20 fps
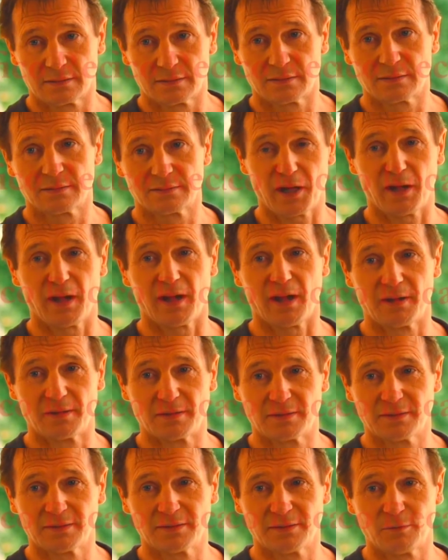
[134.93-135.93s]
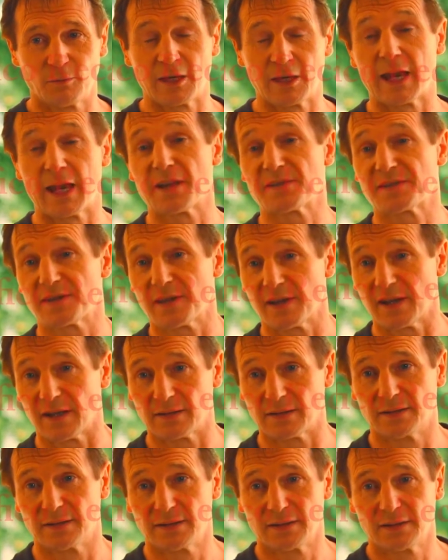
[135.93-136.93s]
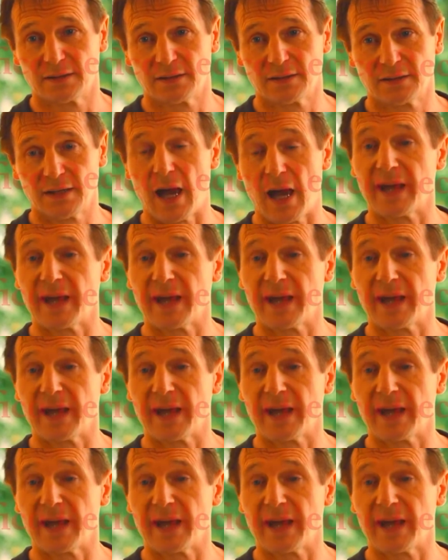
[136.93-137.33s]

Number 2, Kim must call Brian after she